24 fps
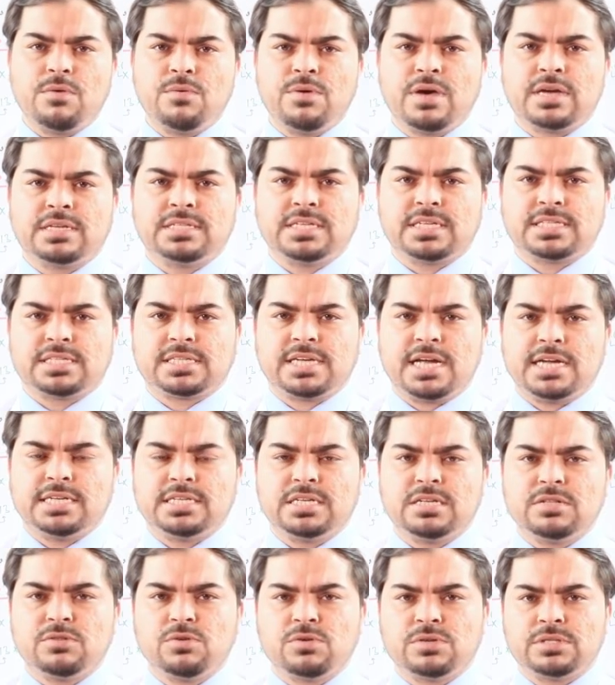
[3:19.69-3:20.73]
we are just
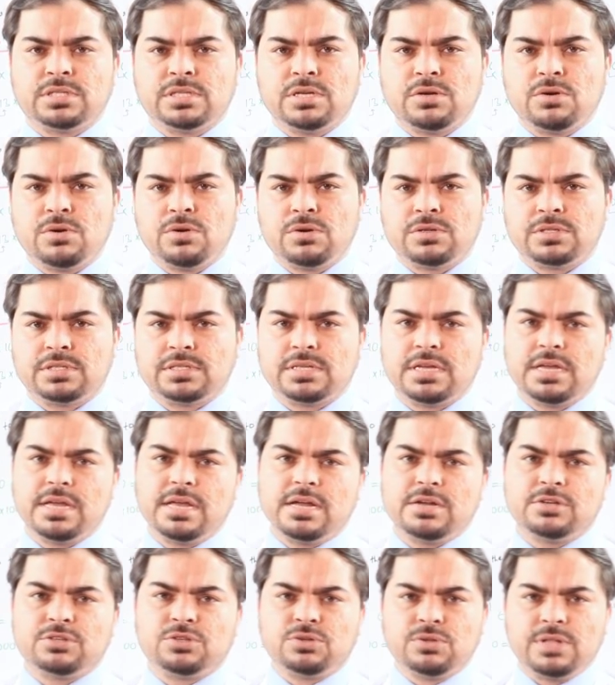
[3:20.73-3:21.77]
writing those zeros
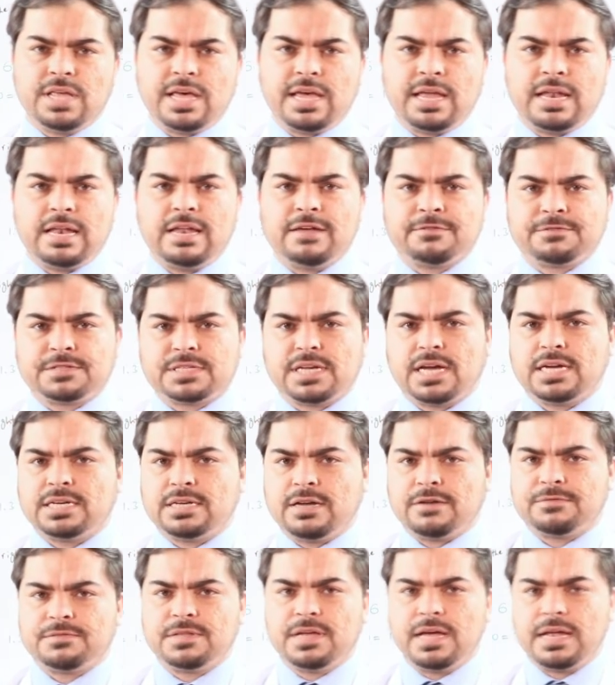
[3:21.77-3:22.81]
to the left
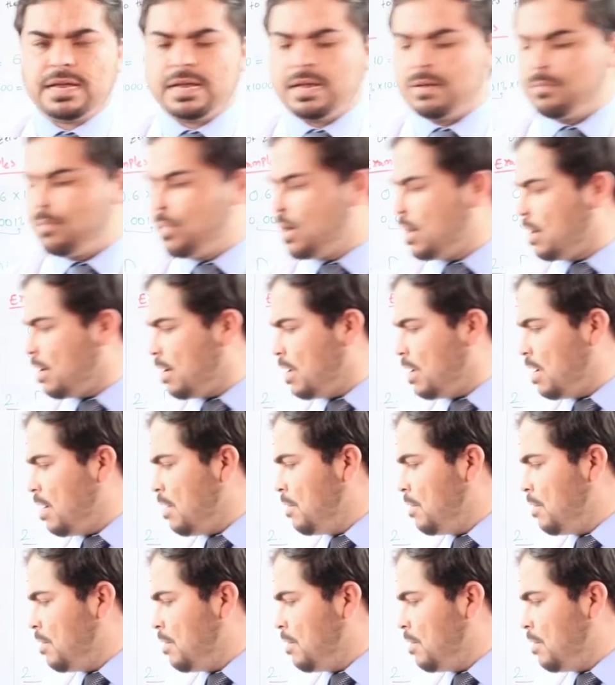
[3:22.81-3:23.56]
side of the number.